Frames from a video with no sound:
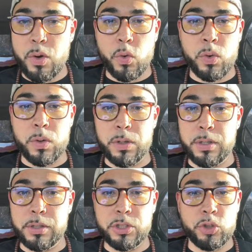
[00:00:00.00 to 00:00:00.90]

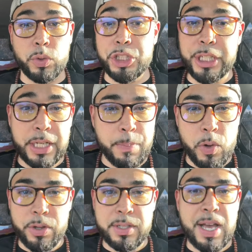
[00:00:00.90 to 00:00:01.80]
or switching it up
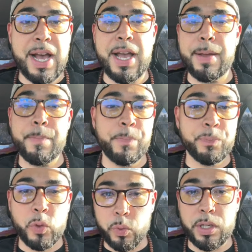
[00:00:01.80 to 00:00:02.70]
all the time.
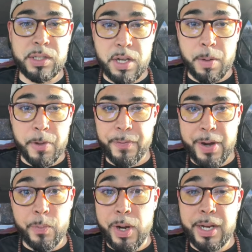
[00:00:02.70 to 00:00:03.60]
We're going to talk about
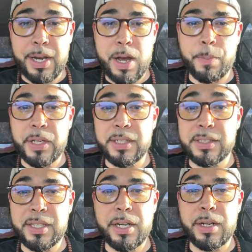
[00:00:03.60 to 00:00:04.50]
that right now
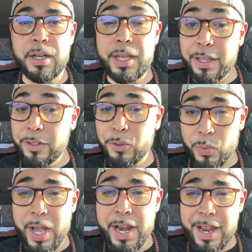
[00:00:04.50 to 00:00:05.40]
because there is a
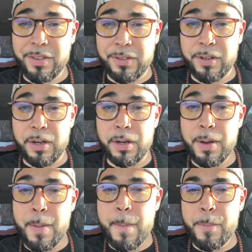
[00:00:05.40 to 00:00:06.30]
right answer,
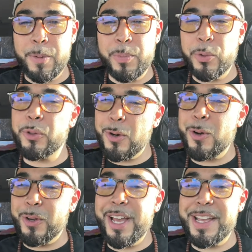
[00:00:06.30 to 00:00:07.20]
but both are
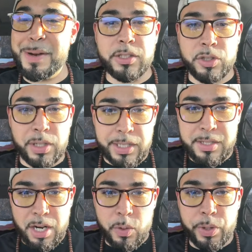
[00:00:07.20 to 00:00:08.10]
okay. And so let's
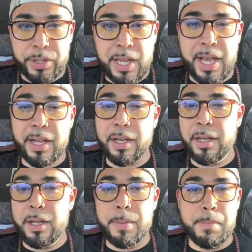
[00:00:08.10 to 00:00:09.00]
start with like
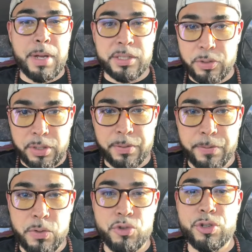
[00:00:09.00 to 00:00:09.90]
muscle
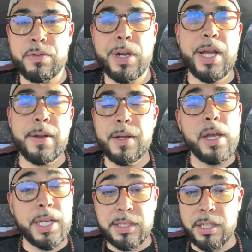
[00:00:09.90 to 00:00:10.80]
confusion, right?
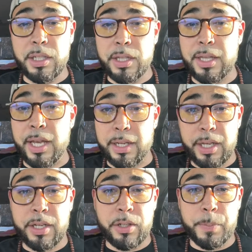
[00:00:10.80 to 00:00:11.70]
It's a good thing.
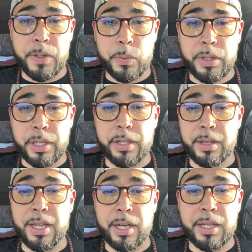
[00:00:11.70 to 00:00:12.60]
It could be a really good
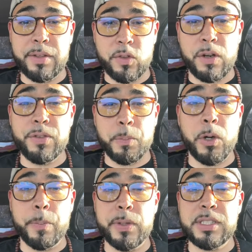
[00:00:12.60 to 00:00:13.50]
thing. It serves a
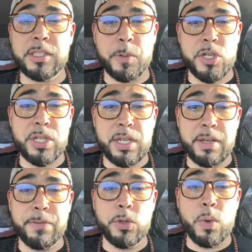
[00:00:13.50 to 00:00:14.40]
purpose, especially
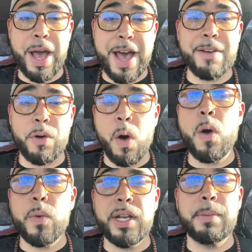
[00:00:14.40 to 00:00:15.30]
if you have
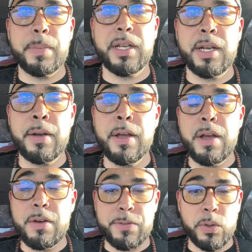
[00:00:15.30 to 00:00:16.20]
already been
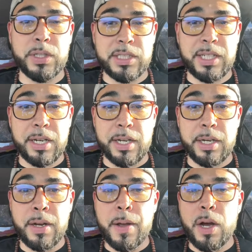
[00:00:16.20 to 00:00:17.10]
focusing
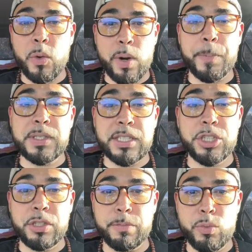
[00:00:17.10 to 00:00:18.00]
on a
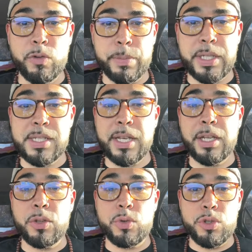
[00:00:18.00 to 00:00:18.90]
repetition of movements
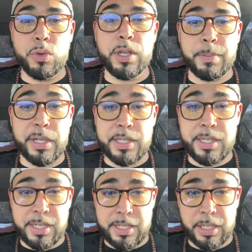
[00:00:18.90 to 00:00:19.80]
and you do them
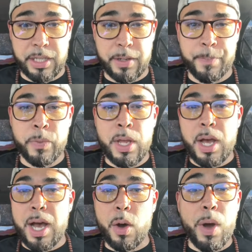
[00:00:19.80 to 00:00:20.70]
consistently.
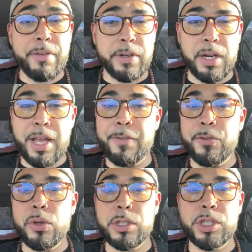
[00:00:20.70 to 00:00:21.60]
However,
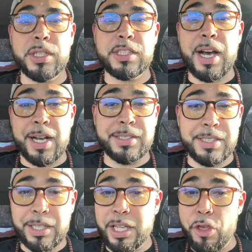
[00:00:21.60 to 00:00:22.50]
if you're just
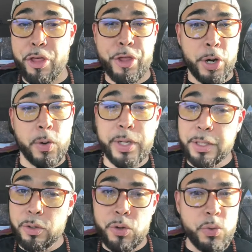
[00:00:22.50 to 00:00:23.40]
constantly
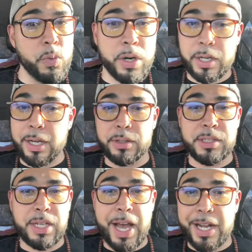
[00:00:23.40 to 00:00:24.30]
throwing new
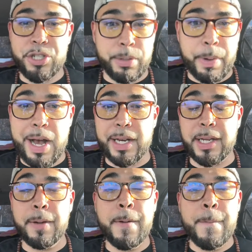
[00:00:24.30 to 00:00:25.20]
workouts at your
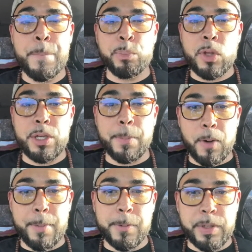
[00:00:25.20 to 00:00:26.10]
body, you're
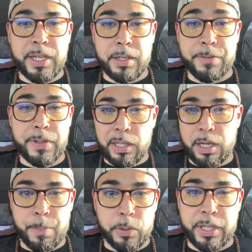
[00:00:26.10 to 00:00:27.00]
probably going to feel a
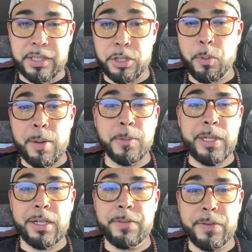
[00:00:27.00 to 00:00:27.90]
couple things. You're
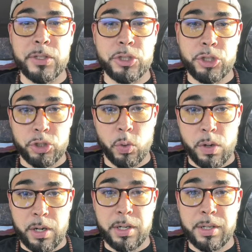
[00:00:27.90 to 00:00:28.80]
probably going to feel
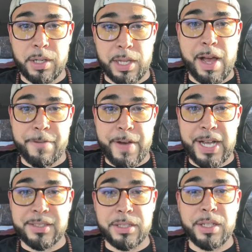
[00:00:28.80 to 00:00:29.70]
sore a lot
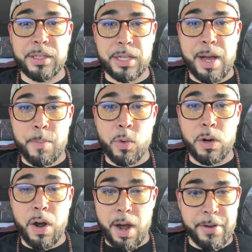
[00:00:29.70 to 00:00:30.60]
faster and a lot
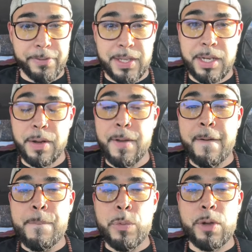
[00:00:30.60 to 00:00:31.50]
more often.
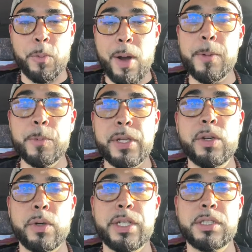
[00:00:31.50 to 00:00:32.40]
You're probably
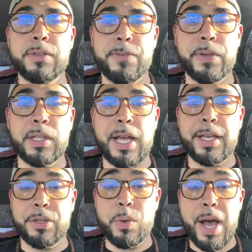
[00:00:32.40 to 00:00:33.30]
going to feel
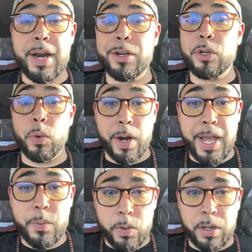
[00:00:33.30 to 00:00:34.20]
like you had a
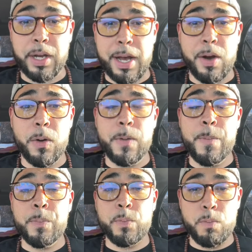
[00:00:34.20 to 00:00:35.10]
great workout
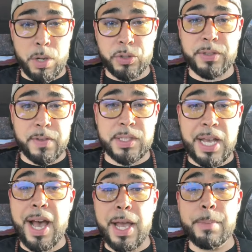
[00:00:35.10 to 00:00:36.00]
most of the
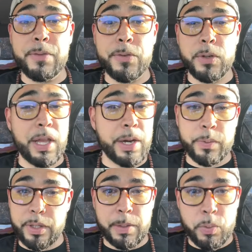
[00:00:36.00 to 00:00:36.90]
time, if you're like
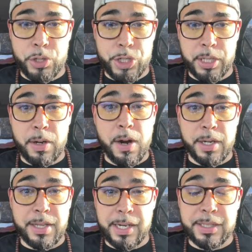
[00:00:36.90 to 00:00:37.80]
really pushing it
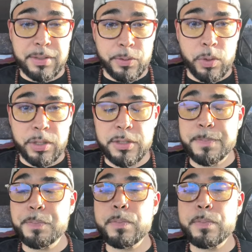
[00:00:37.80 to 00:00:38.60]
hard, that is, of course.